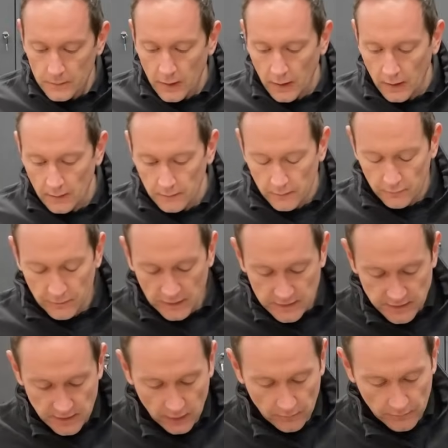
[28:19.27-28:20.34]
The
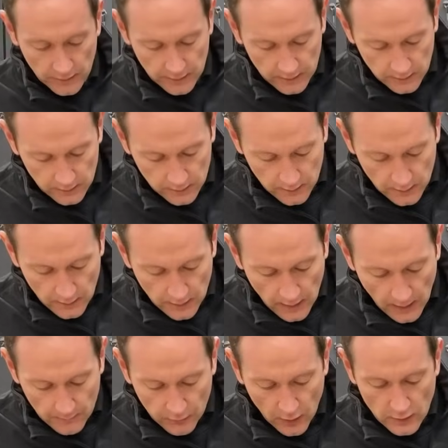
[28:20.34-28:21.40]
fixing on the
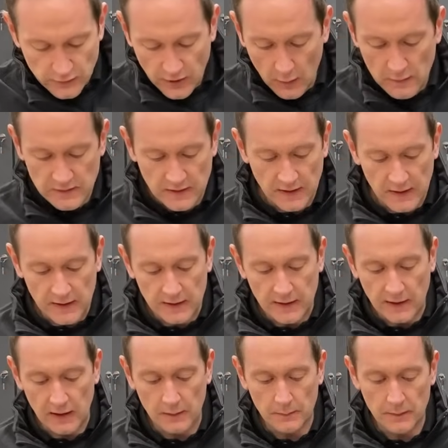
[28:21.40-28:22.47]
Ambrogio is an
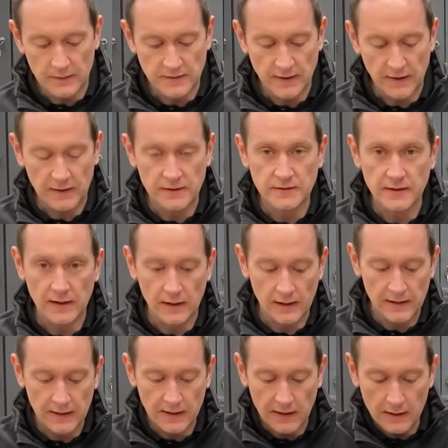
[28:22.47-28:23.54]
E-clip, a stainless steel
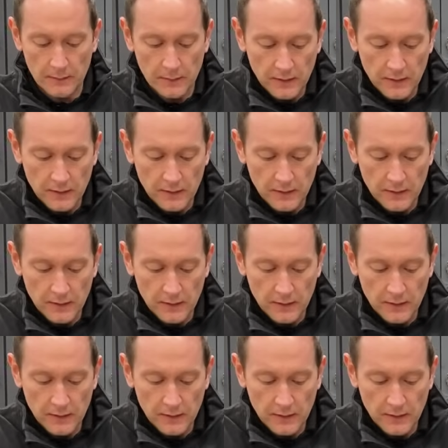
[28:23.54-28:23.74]
E-clip.